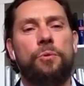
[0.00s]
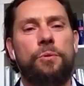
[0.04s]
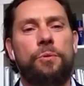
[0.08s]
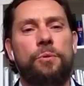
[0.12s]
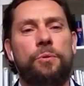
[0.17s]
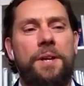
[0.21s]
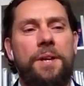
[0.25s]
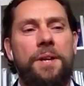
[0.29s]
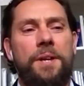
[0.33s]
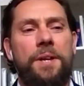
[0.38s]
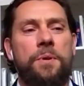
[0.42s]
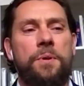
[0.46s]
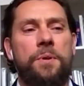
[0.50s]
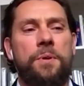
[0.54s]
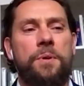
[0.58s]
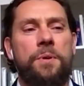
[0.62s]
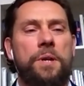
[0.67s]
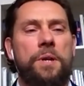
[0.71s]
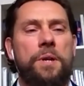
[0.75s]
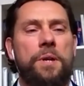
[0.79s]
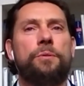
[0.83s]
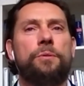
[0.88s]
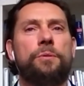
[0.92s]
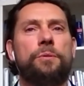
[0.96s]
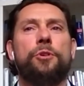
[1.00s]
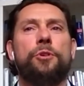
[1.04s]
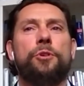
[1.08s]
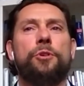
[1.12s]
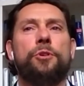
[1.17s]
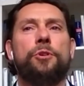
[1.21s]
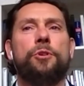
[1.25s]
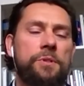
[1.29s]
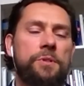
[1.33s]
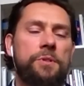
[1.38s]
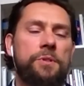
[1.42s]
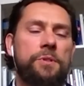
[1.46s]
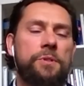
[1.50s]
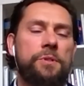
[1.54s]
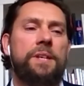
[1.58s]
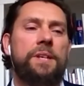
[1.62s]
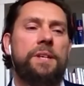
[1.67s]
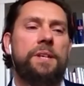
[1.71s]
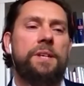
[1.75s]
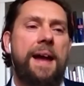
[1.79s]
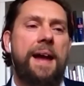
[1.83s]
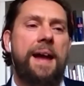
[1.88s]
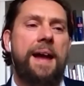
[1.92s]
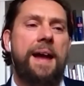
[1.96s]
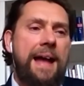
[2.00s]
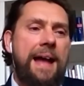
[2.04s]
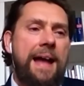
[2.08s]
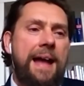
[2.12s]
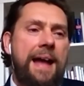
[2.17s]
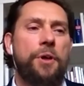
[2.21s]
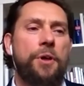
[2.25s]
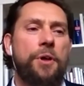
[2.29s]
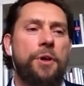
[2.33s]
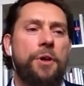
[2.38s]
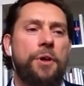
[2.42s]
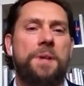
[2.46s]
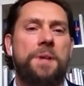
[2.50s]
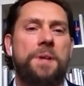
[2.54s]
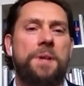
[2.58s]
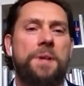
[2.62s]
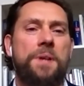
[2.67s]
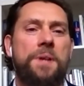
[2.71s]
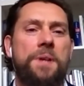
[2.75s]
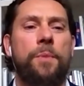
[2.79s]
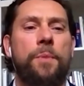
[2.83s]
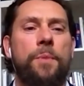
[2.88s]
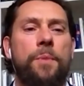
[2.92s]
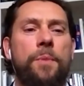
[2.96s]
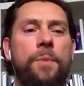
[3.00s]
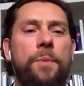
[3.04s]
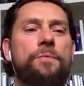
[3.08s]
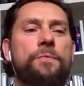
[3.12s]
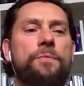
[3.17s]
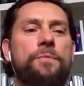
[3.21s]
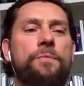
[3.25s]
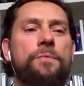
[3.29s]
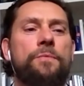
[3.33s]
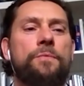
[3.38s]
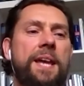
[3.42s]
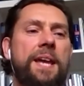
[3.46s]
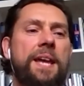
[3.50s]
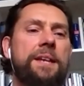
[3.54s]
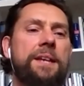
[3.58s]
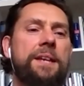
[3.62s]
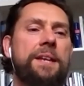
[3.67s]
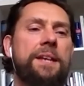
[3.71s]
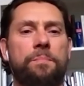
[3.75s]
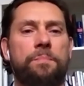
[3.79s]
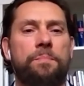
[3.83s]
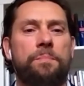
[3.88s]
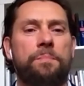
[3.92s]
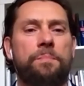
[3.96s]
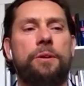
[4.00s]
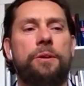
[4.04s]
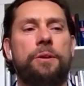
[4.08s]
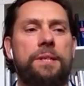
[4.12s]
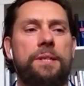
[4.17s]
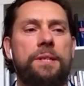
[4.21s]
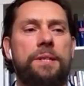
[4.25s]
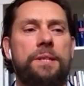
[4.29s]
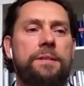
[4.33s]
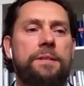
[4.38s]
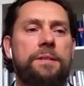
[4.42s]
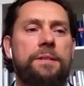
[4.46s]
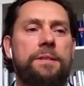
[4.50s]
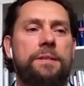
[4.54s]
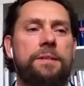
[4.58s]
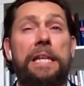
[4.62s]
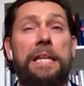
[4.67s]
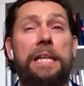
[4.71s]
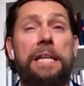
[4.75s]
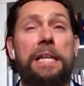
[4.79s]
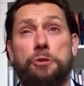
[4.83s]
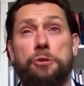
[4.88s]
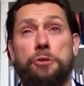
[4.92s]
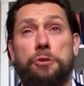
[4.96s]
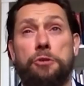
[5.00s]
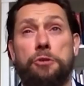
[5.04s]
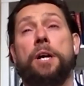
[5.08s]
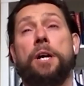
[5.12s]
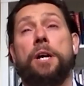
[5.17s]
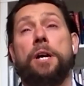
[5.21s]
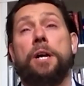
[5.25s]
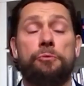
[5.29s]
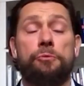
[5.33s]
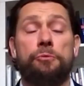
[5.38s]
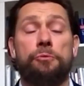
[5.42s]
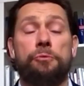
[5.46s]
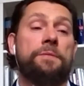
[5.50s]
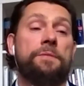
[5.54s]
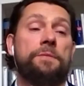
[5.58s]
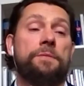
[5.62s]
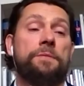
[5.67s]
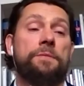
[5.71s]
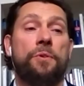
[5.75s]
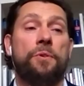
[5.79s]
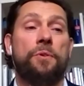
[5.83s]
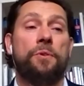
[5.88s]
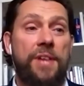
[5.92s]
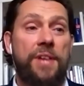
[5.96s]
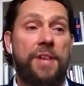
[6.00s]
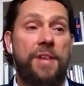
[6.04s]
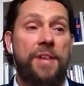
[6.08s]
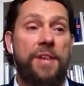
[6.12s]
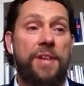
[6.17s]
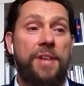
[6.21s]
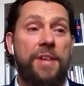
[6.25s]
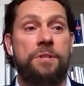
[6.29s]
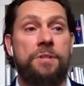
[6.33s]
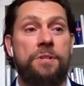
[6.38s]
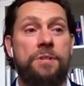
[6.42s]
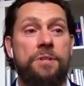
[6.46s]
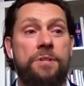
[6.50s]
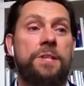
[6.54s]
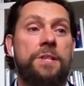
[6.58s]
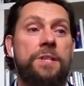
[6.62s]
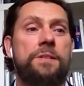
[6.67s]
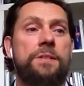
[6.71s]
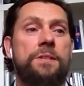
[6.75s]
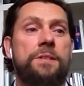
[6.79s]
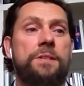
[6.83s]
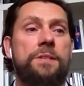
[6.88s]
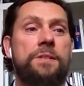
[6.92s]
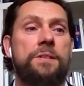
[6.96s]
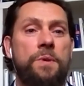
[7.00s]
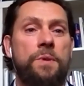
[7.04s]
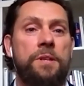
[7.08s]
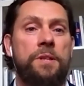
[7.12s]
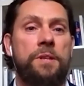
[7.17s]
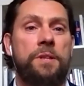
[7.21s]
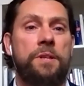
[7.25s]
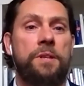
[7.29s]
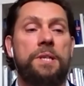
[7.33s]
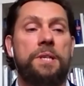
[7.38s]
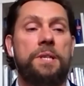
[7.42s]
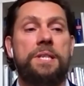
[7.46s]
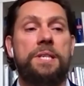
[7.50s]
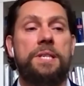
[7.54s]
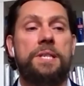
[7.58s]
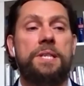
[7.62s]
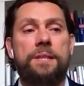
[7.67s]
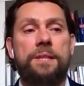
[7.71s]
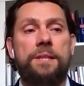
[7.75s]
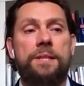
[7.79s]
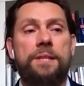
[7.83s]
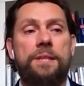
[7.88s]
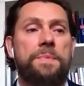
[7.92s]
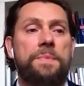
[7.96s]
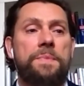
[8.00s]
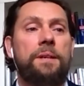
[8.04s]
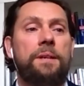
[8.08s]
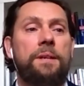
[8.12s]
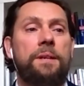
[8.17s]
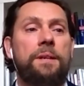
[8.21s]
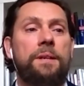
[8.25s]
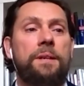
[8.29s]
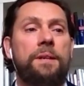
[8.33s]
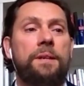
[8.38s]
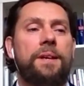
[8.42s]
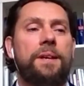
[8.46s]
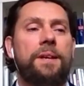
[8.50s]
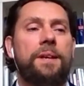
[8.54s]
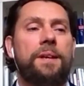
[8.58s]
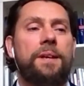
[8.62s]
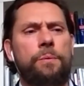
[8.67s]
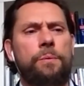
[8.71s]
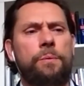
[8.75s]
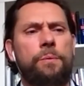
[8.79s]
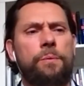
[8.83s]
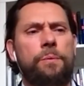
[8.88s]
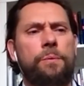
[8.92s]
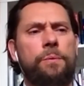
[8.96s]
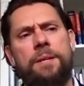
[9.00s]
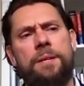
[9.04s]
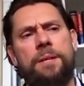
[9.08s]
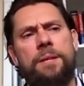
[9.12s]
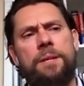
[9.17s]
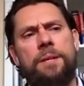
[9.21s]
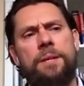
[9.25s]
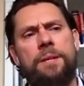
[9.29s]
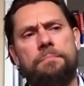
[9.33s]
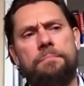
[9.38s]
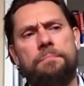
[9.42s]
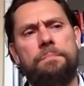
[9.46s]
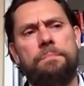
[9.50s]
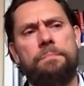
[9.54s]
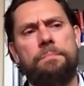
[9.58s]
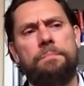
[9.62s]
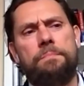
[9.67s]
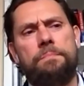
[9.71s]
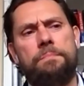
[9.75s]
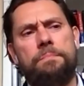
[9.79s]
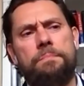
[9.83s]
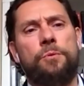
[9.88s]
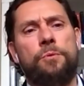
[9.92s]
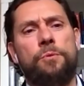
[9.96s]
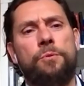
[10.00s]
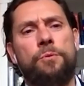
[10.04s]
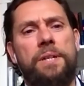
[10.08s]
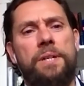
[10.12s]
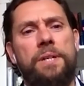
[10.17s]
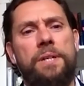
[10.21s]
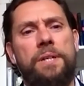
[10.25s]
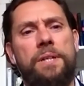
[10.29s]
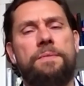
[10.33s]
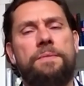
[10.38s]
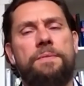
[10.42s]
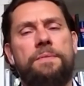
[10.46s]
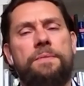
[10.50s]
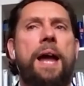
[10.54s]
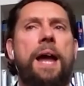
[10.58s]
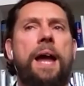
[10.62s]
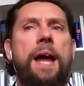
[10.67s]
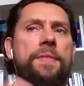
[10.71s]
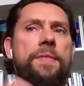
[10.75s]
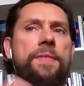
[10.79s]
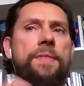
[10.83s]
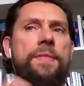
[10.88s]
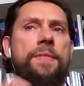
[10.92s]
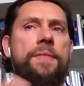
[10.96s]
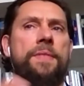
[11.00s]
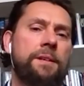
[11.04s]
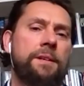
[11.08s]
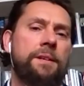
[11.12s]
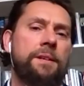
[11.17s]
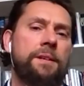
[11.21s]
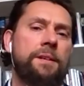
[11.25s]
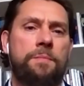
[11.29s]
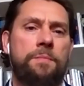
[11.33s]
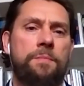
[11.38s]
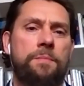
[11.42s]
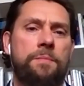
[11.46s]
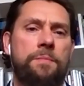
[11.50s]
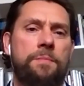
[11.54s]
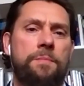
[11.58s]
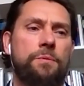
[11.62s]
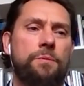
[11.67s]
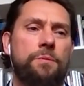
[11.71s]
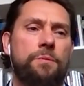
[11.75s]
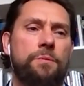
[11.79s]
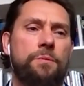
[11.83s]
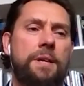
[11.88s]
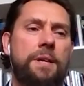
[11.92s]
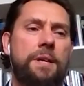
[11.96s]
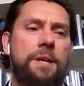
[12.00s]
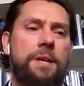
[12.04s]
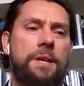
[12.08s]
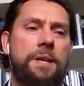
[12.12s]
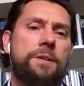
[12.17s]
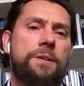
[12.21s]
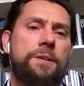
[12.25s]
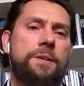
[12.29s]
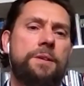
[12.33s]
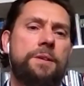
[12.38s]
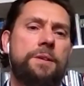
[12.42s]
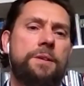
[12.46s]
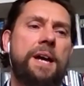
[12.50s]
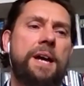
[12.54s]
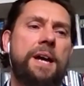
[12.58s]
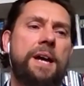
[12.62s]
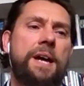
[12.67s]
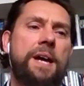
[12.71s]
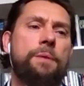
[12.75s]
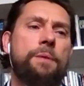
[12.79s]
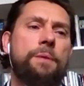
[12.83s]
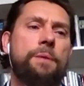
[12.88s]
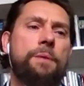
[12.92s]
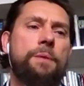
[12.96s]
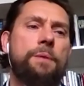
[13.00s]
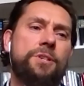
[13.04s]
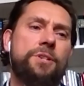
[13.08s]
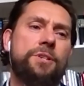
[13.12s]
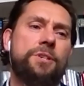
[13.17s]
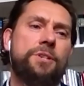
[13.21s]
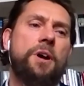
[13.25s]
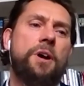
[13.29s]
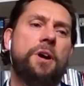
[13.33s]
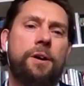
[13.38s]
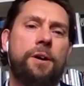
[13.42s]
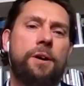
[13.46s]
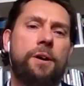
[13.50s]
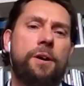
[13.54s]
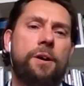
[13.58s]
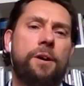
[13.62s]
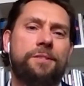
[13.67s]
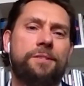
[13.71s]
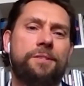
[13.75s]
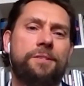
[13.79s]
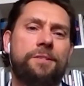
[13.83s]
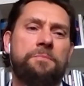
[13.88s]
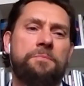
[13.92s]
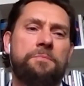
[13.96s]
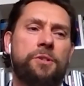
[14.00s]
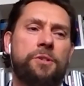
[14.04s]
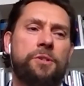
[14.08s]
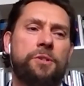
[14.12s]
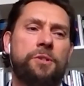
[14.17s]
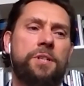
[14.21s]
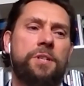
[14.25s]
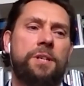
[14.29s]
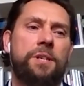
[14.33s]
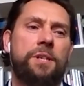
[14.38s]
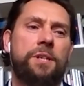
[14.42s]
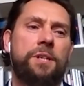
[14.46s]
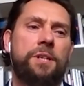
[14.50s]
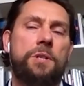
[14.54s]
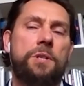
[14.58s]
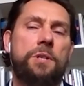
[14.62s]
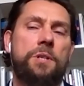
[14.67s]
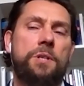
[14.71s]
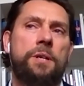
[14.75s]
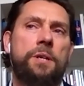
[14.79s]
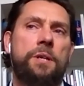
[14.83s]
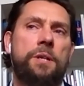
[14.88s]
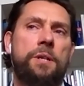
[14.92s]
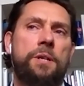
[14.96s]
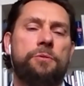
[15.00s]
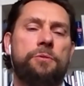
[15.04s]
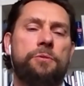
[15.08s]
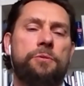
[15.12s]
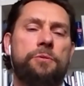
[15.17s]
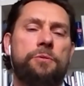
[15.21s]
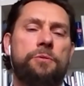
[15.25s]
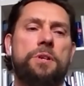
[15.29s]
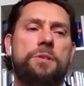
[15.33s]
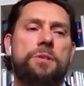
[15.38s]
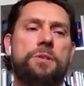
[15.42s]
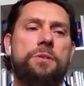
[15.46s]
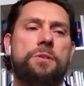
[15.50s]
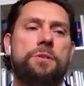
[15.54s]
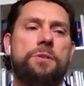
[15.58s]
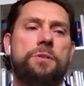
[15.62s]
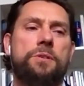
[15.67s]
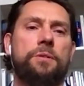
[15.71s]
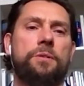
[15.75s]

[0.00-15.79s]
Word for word: but when you cumulatively add those up over a 10 year period, literally hundreds, if not thousands, of instances where the Lord had said something, it would seem a bit difficult to believe, and then it came through. So that was the start of my journey was learning how to trust God.